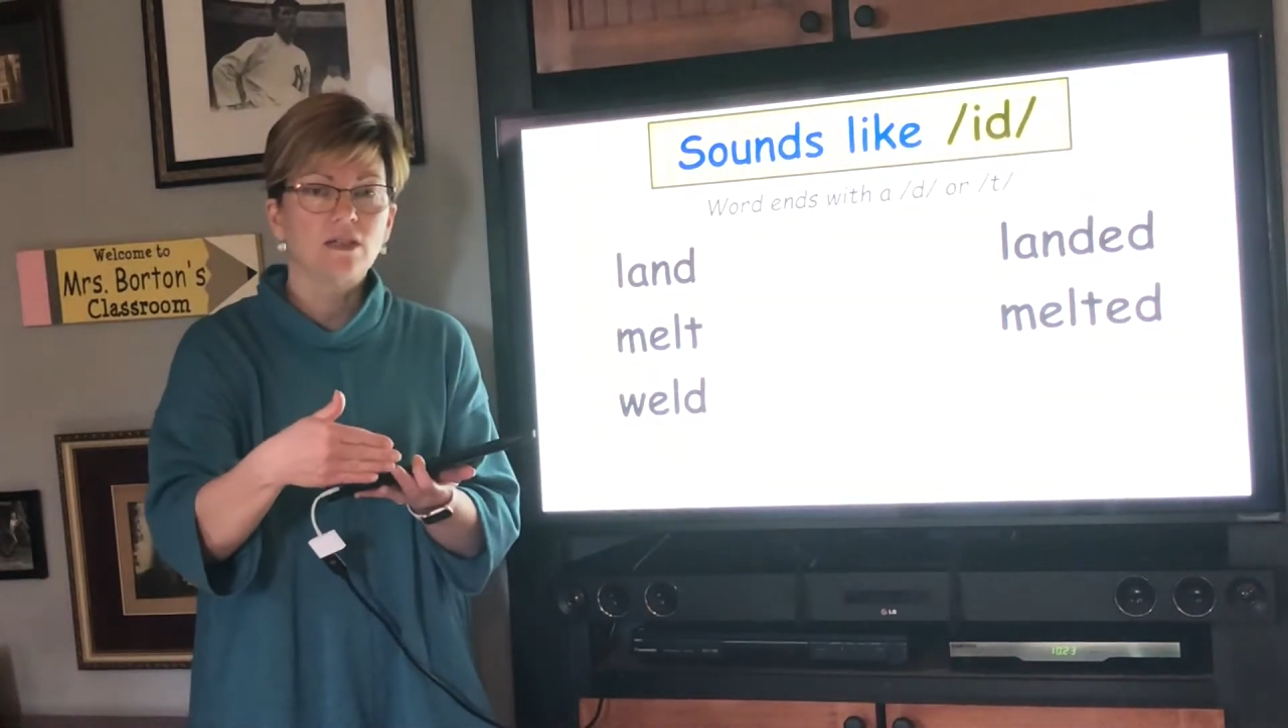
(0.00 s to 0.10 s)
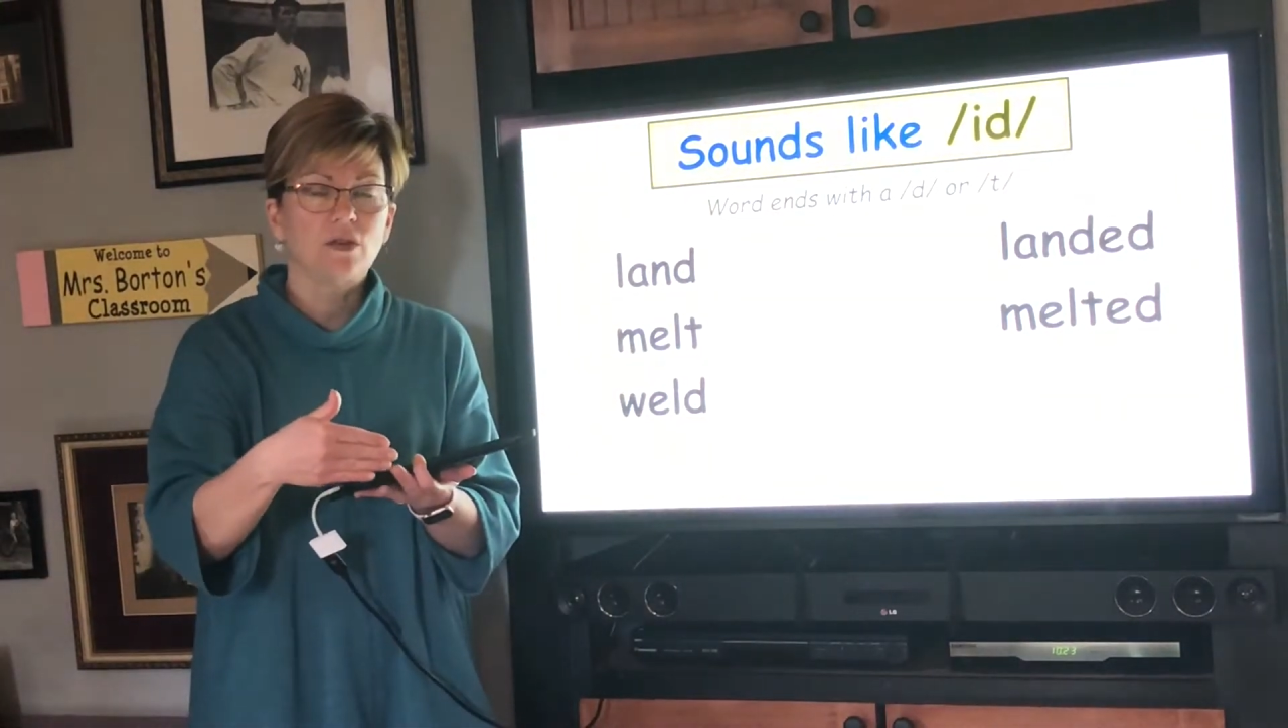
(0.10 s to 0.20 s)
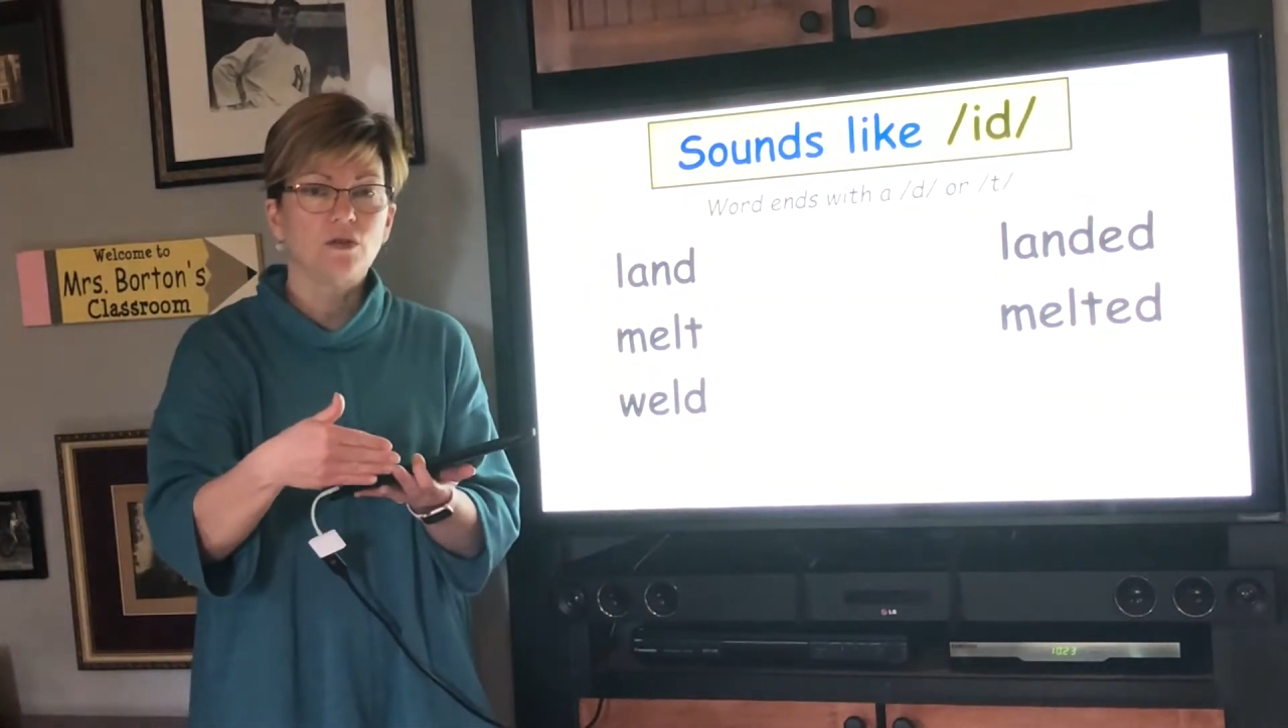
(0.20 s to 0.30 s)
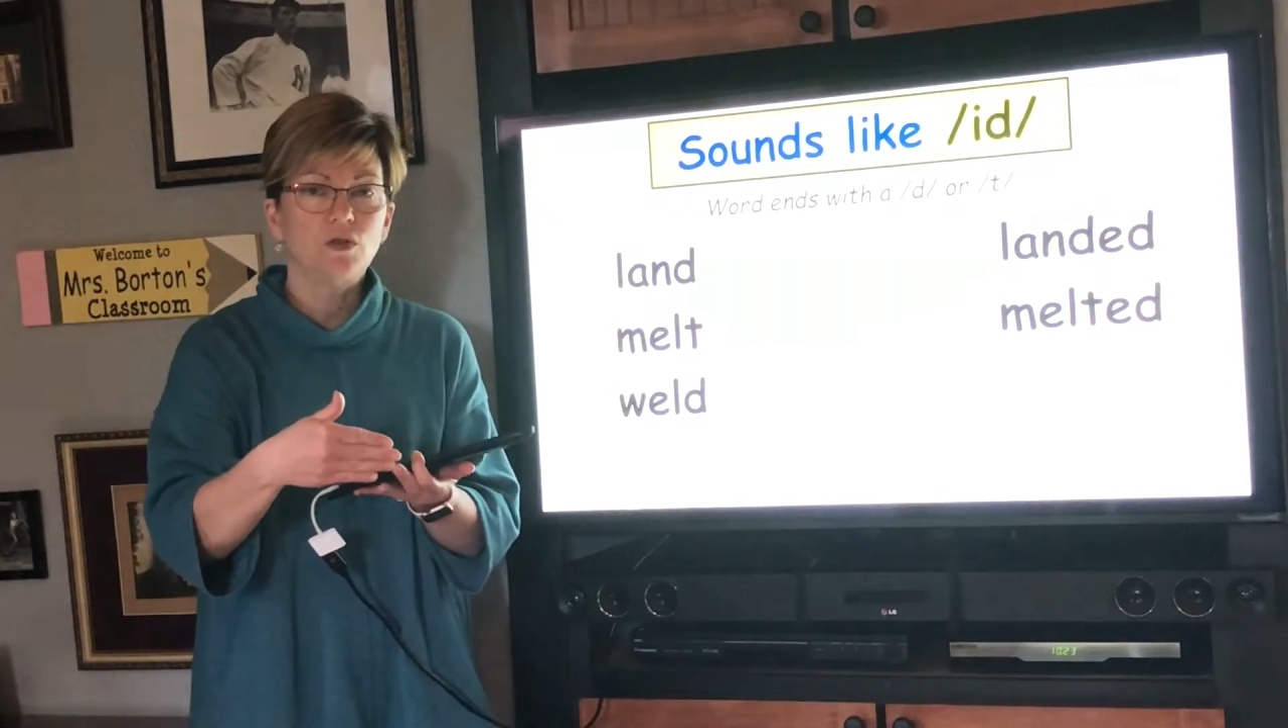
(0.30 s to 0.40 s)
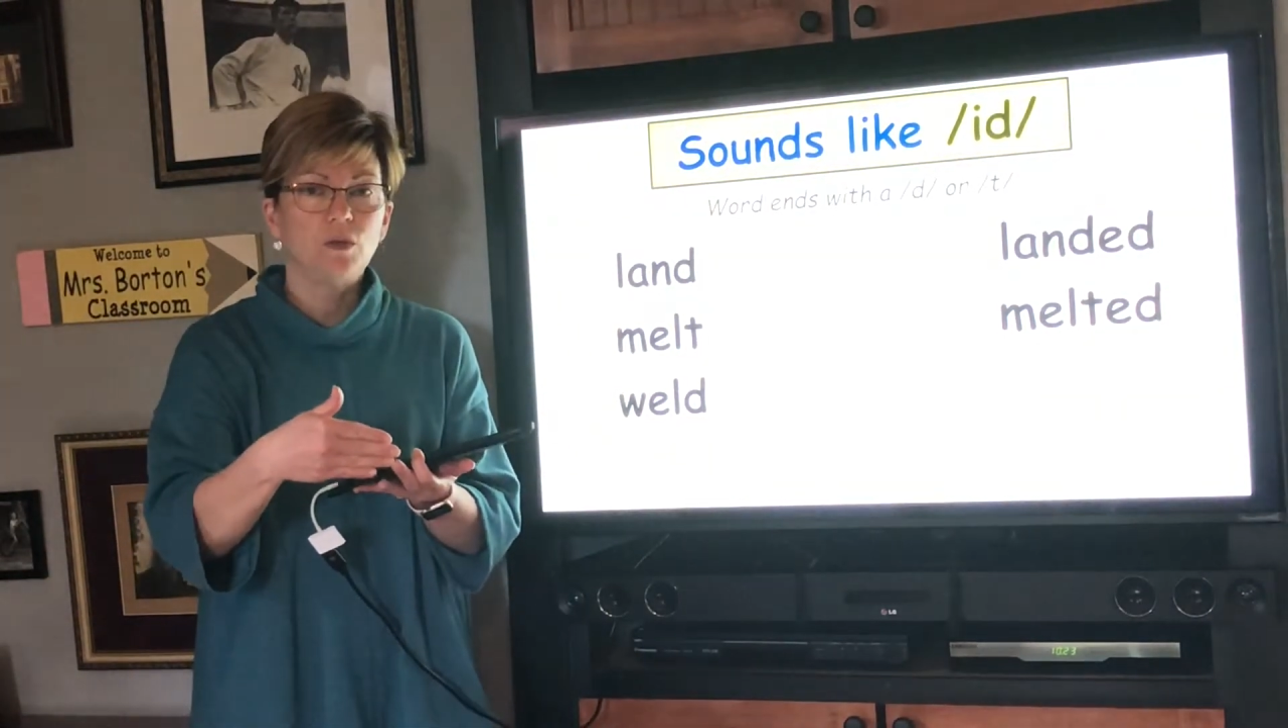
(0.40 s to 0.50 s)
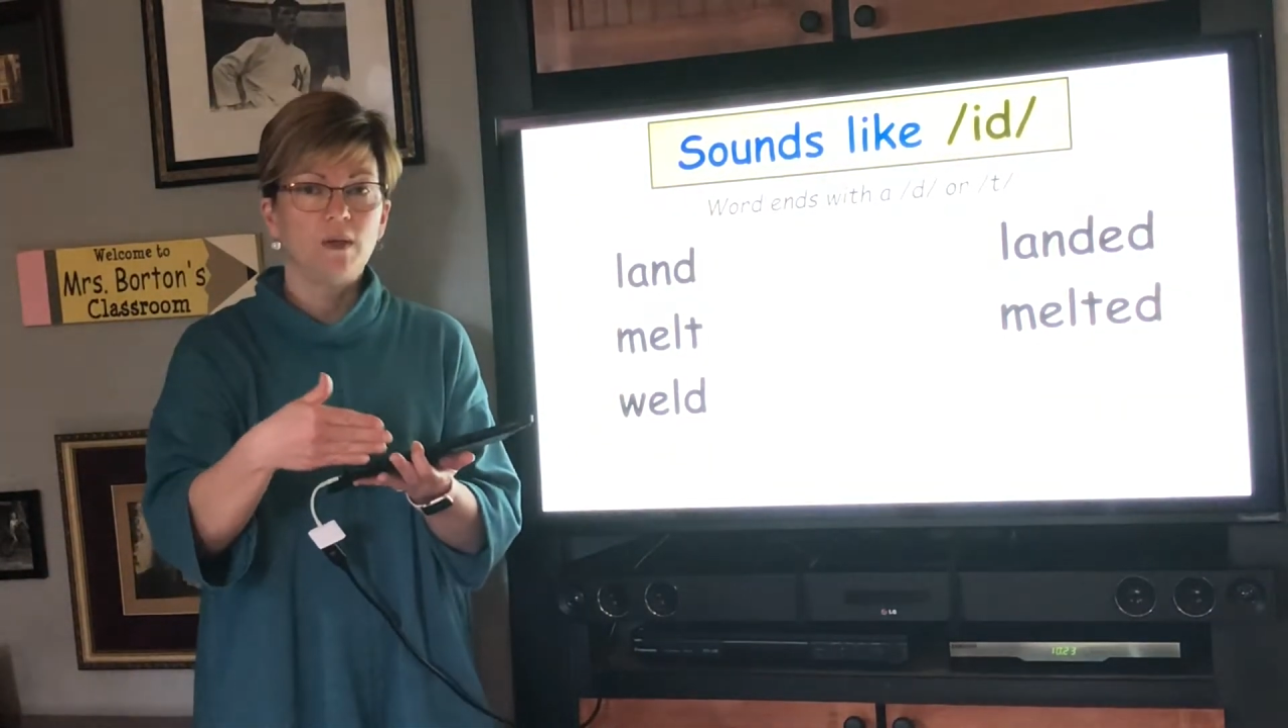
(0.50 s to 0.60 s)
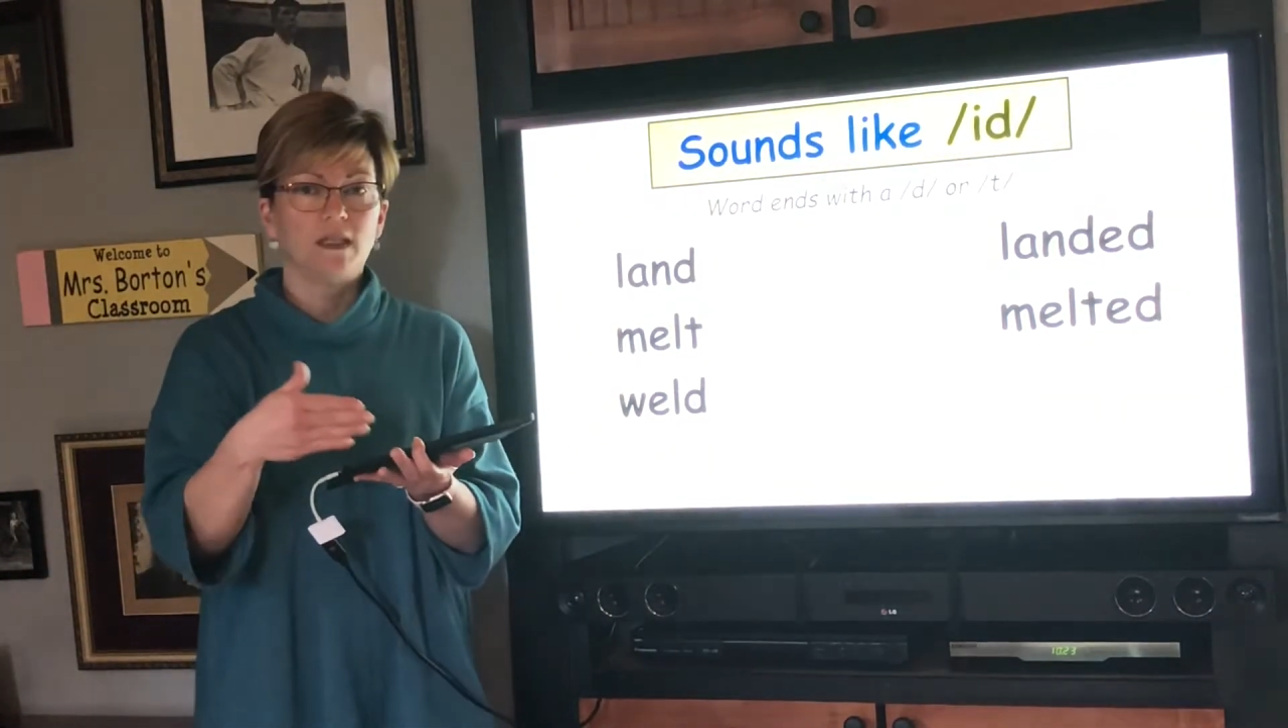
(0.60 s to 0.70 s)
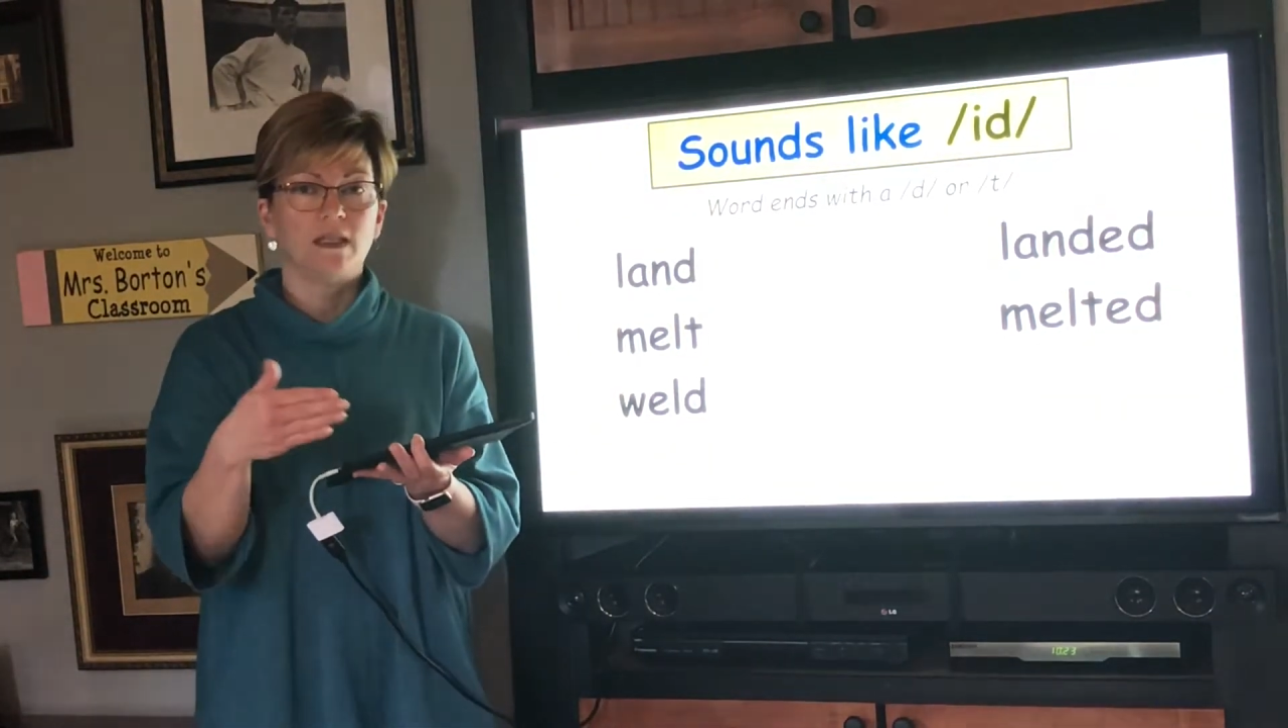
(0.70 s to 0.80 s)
those two pieces